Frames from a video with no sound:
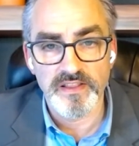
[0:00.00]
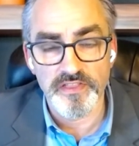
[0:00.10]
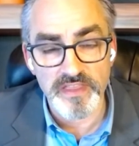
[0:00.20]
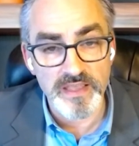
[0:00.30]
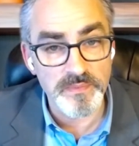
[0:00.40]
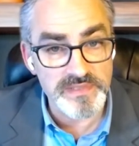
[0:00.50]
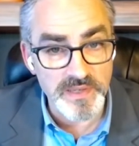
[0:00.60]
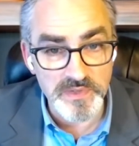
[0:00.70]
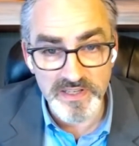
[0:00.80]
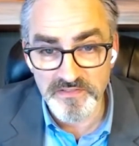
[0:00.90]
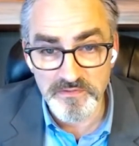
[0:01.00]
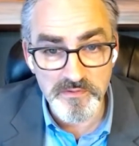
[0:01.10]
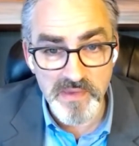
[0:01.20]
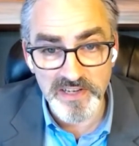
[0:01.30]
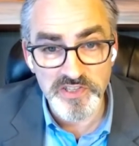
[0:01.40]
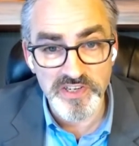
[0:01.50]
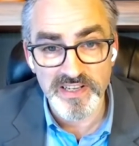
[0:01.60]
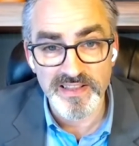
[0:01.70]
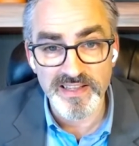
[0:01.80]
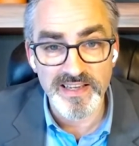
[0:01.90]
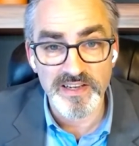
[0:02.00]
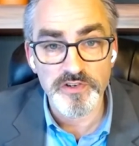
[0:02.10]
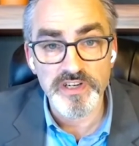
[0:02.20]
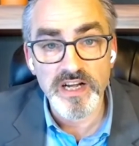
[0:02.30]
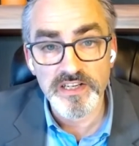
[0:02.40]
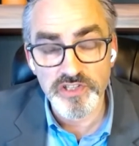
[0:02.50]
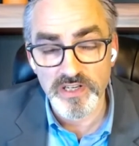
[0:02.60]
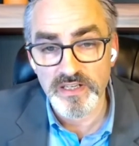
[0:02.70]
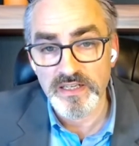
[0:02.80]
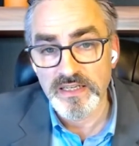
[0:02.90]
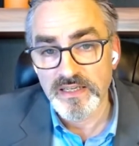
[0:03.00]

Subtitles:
themes that we even mentioned in the introduction.